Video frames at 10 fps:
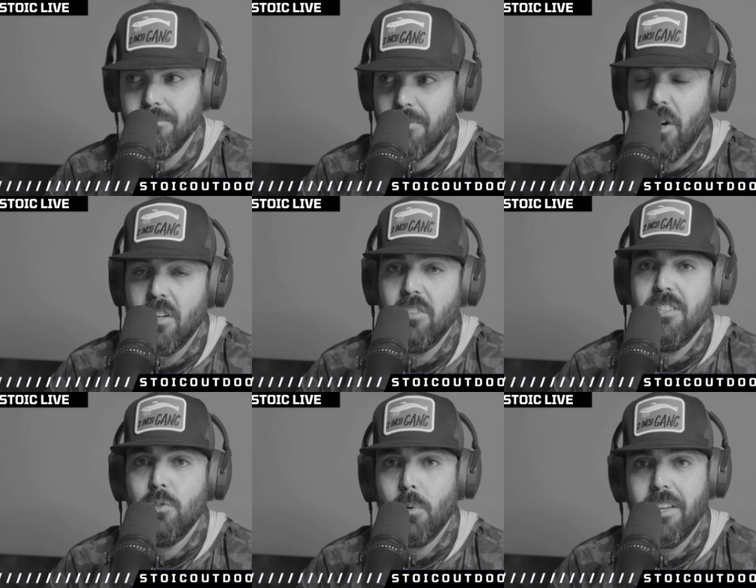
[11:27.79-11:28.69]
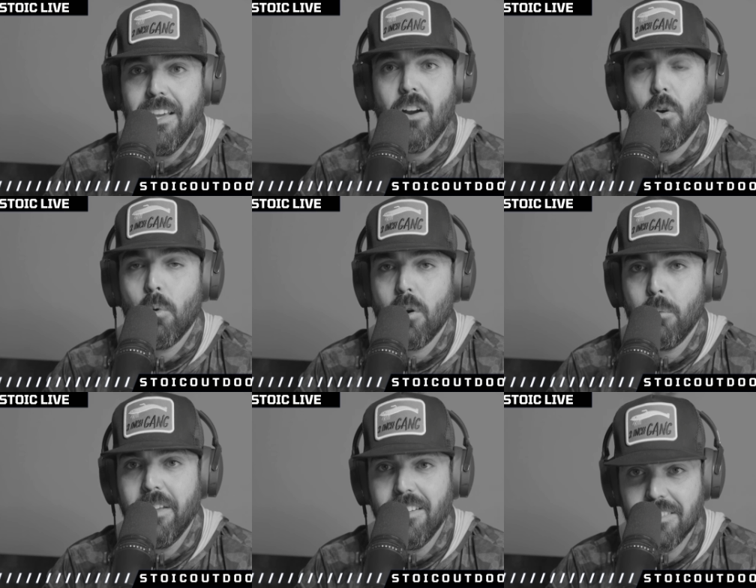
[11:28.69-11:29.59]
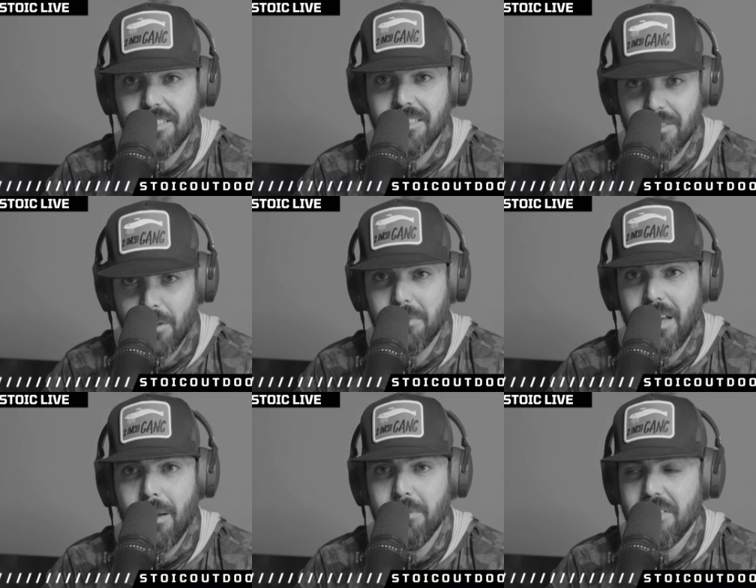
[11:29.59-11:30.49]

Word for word: 120 hour work weeks sometimes.